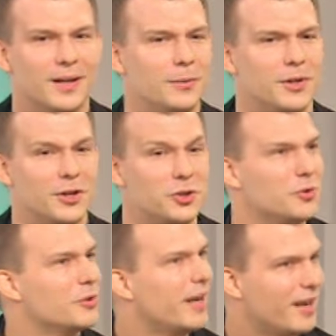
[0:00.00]
uh, we're not
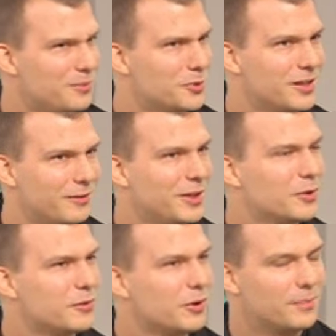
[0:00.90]
used to have music
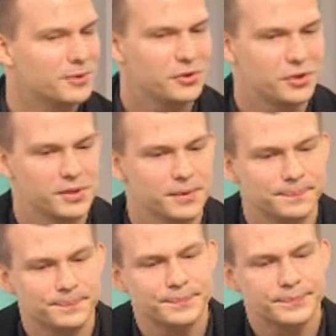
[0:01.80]
videos for compositions.
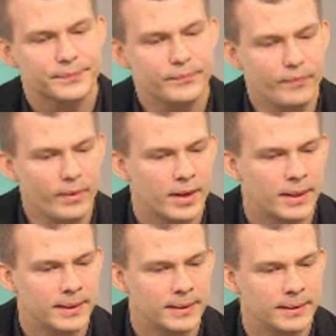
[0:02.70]

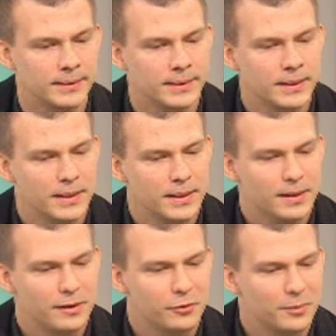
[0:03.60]
Uh,
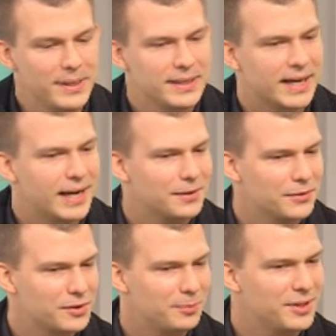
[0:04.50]
for me, The
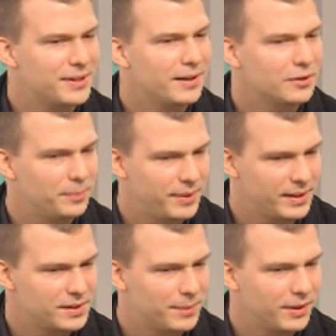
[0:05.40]
Island is a particular
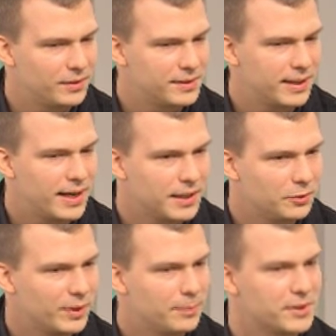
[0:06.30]
piece because The
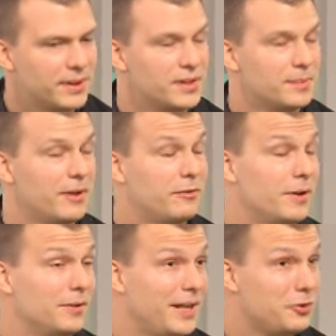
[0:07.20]
Island represents my
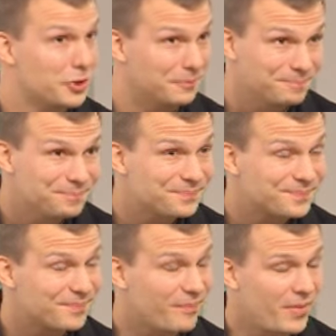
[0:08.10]
foundation.
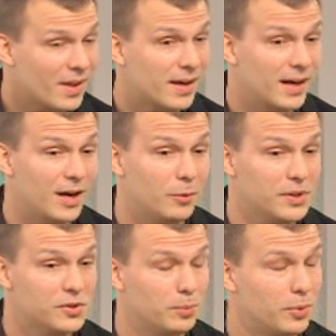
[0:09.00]
Uh,
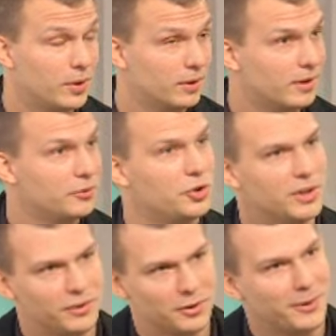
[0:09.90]
we support a lot of
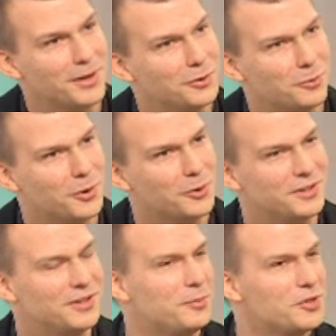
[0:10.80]
children around the world
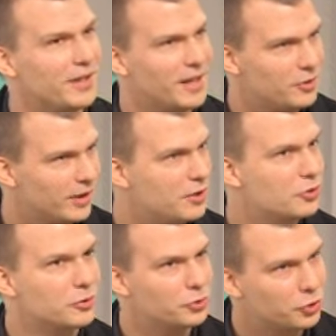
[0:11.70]
in their music
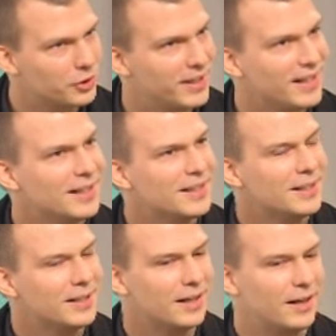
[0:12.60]
educational journey
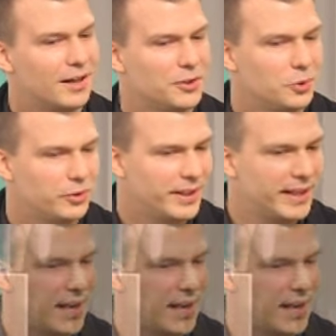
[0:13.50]
uh, to create